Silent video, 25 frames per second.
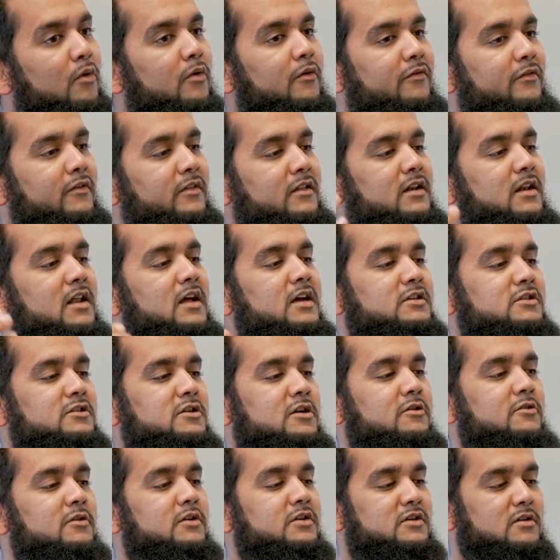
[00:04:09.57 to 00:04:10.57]
for the next
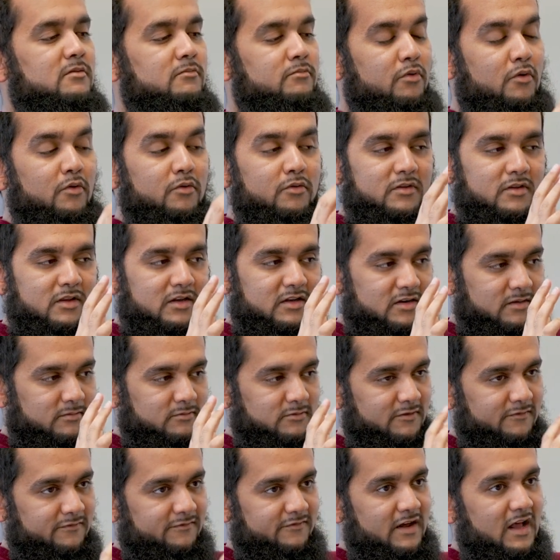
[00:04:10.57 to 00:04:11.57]
generation, both in terms
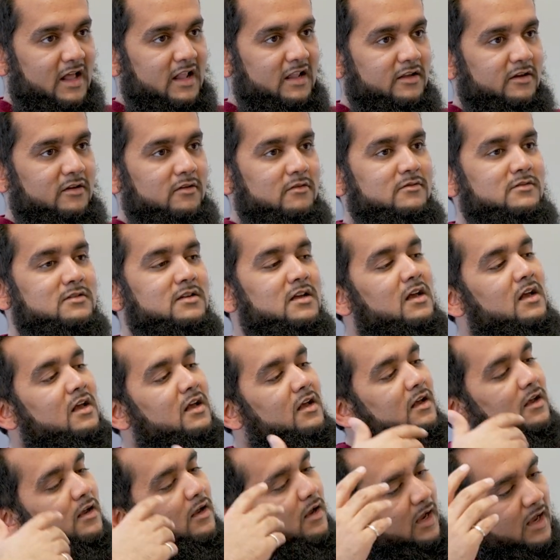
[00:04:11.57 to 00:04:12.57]
of values
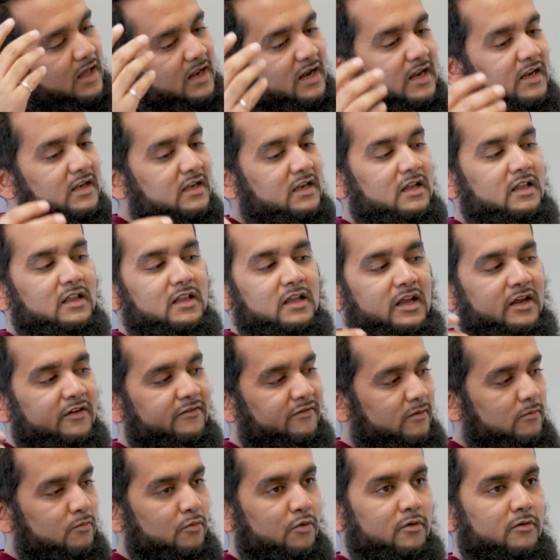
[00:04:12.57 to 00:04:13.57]
and ideally
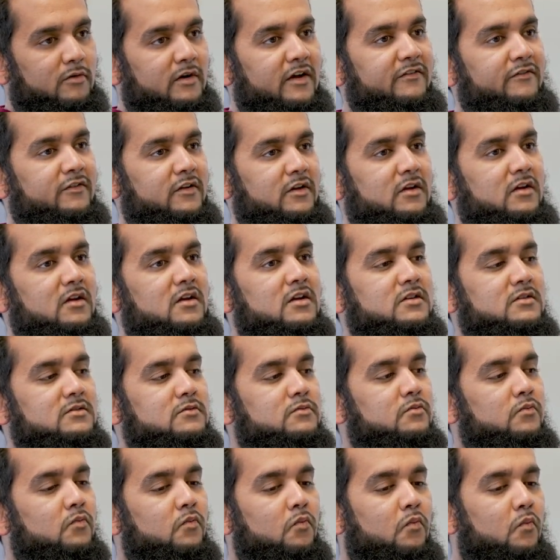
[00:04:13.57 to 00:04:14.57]
even more revenue? Because
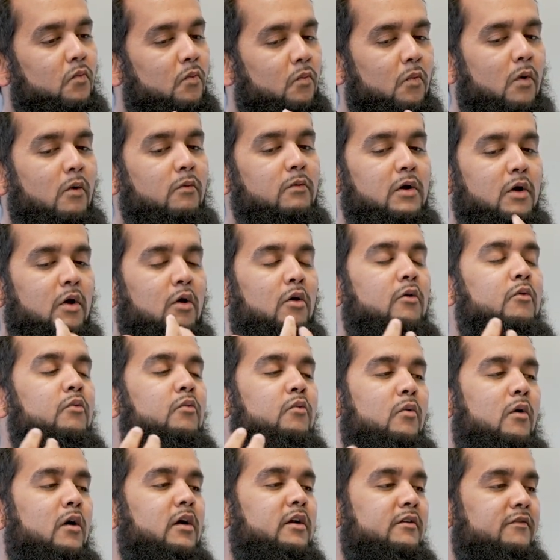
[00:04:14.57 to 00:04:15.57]
what we all
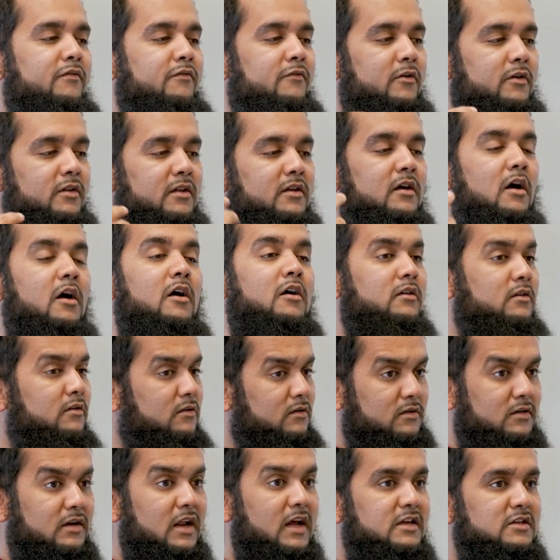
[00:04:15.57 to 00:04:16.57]
want for the, our
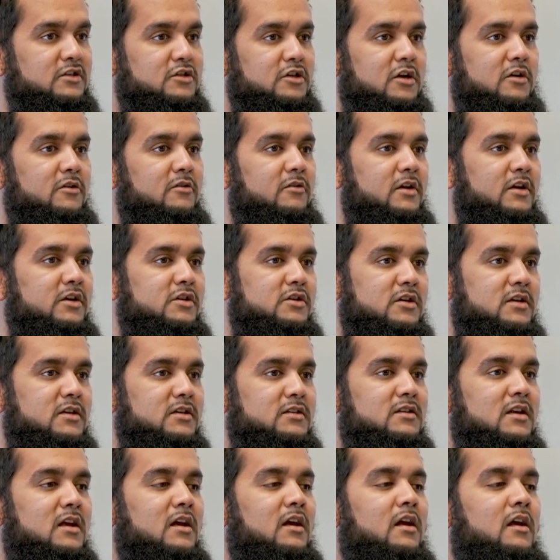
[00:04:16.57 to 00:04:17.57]
next generation
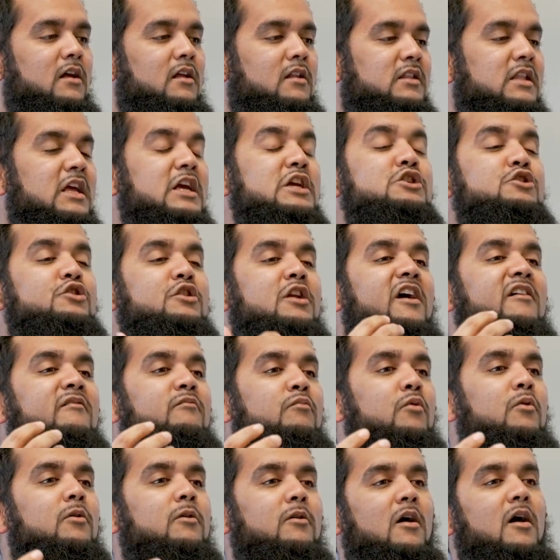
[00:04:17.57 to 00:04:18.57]
is they should have
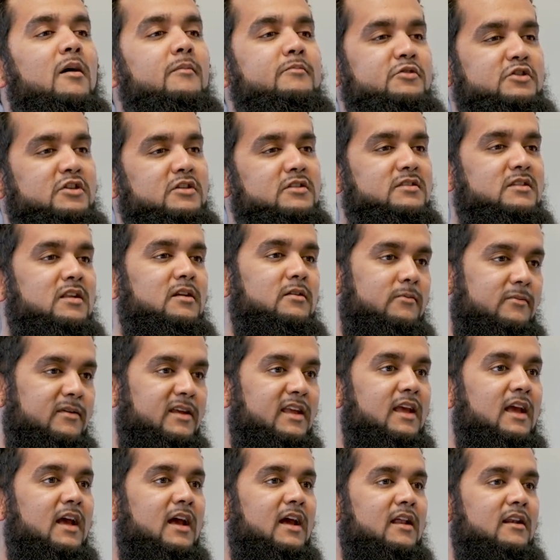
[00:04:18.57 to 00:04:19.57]
more options than we
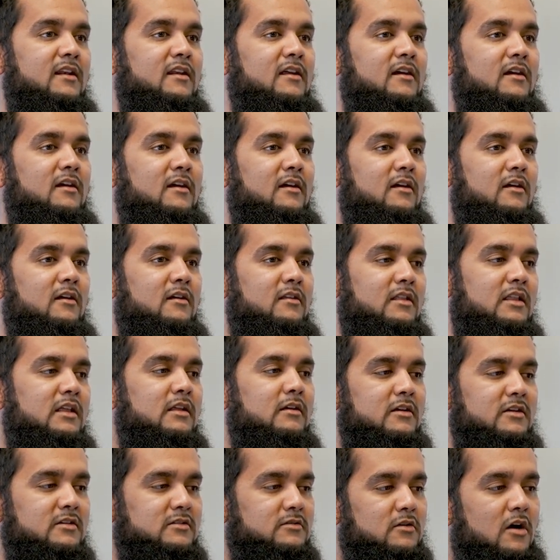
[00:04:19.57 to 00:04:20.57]
had
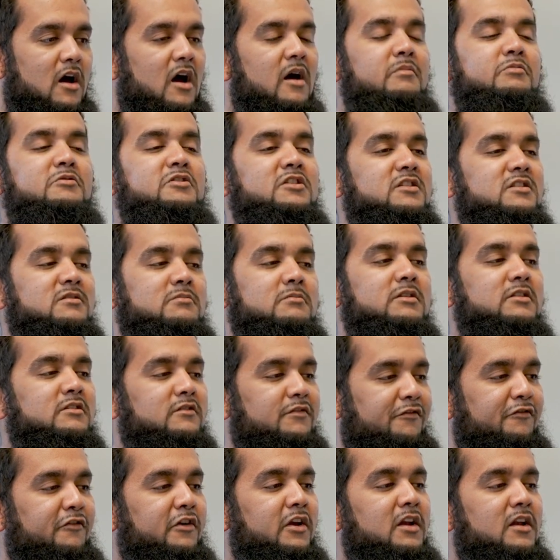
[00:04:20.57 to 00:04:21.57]
because options means
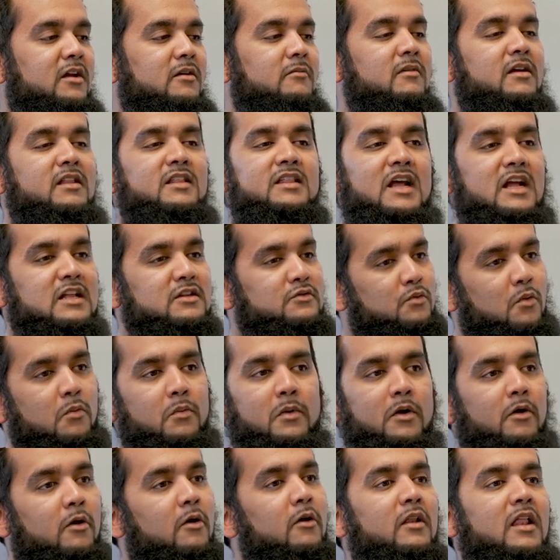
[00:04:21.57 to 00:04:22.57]
freedom and that's what
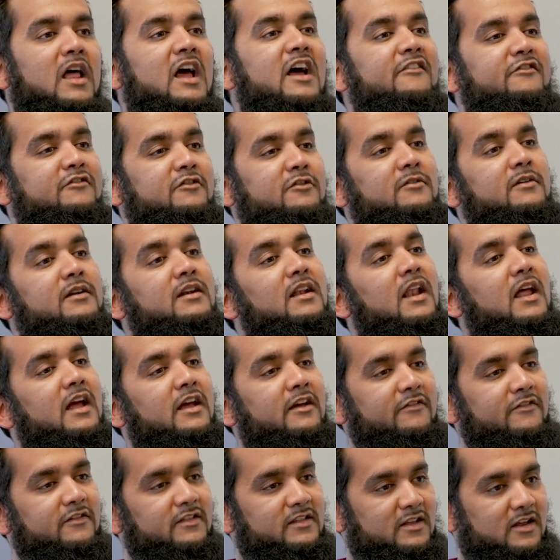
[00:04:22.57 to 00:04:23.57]
we're all after in
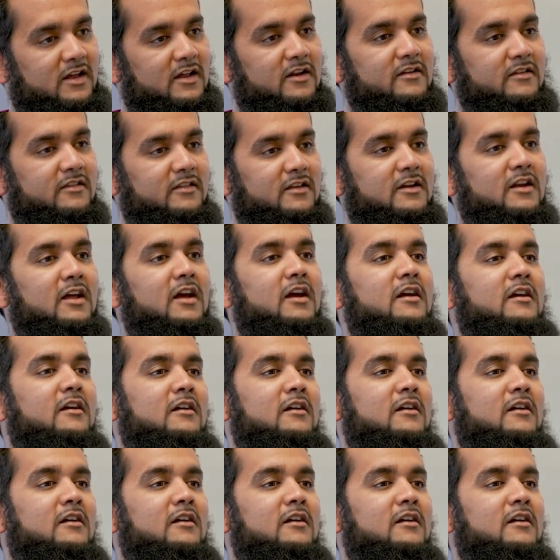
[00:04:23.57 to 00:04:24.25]
life at the end of the day.